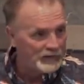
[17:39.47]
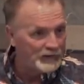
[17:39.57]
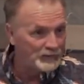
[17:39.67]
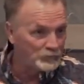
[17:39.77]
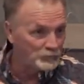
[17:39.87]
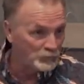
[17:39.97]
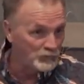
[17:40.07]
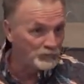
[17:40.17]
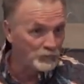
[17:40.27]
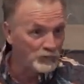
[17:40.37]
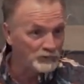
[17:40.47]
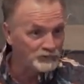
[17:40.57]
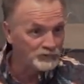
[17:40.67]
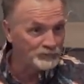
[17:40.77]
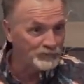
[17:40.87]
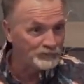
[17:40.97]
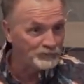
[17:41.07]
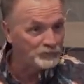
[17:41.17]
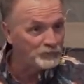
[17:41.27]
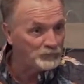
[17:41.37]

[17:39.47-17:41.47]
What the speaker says: and our word should be true.